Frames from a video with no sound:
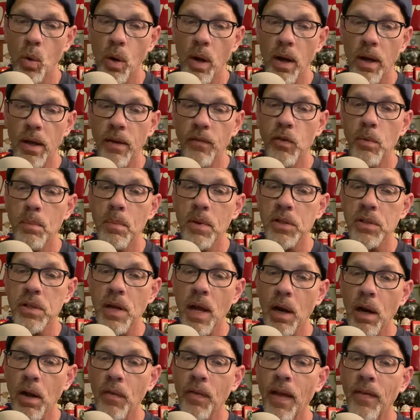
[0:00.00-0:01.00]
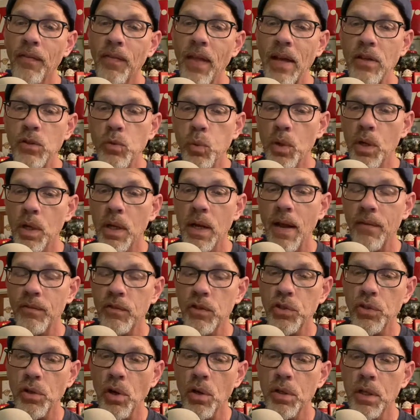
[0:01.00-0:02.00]
uh, if you missed out on that, that's where you're going to have to
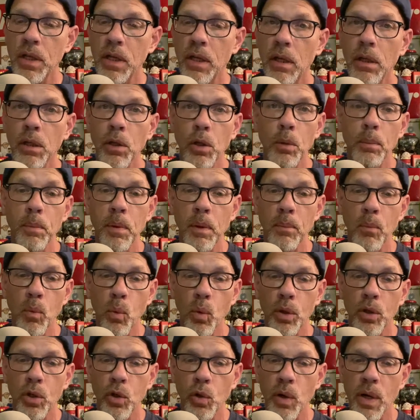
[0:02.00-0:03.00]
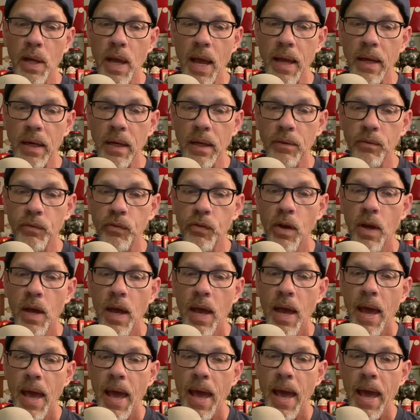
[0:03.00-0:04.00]
start to get a little bit more creative.
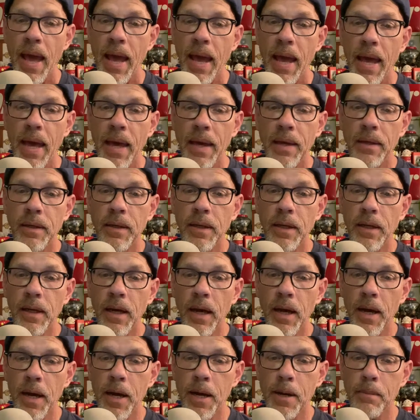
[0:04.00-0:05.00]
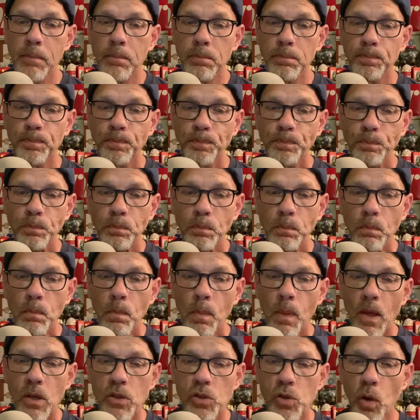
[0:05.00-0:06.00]
And um,
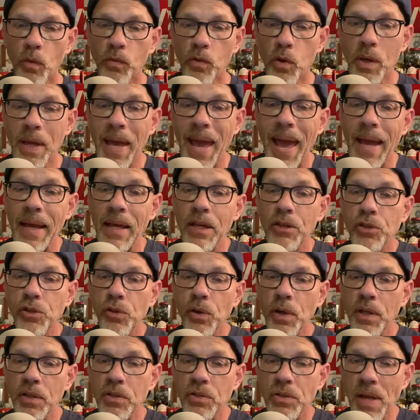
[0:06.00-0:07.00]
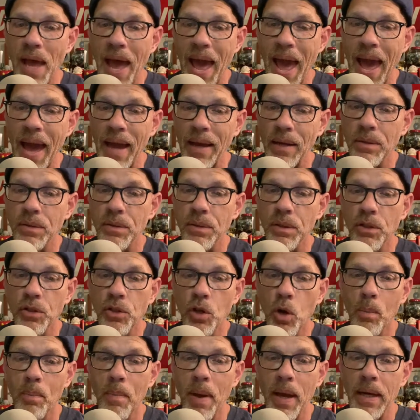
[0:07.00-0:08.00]
so if you can't get your exact
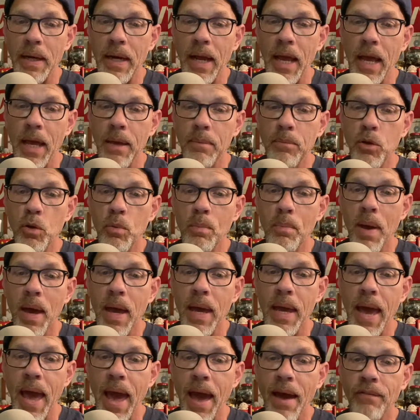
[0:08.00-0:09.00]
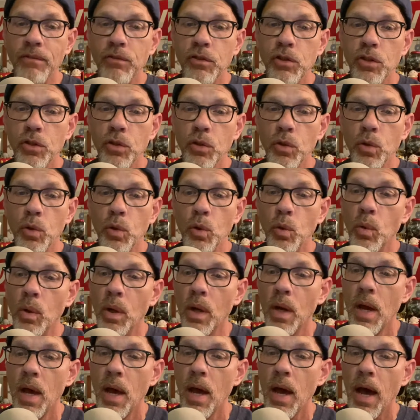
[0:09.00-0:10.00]
domain name, you may have to
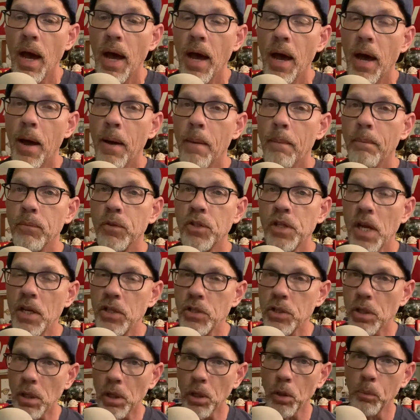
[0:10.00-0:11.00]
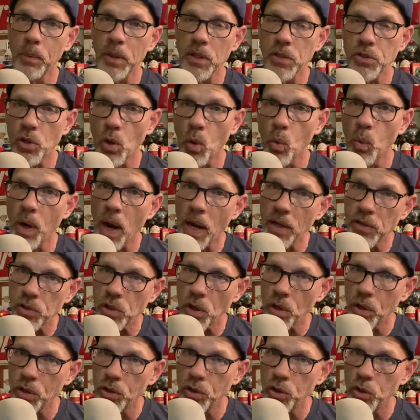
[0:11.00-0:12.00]
um, change it a little bit. So when I
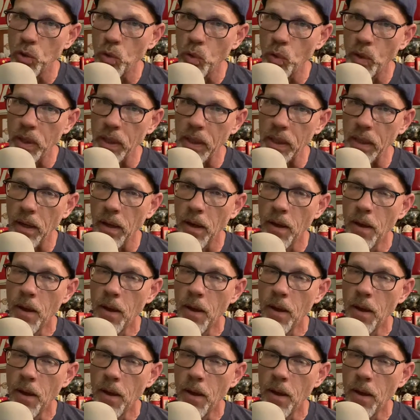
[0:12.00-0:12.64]
started doing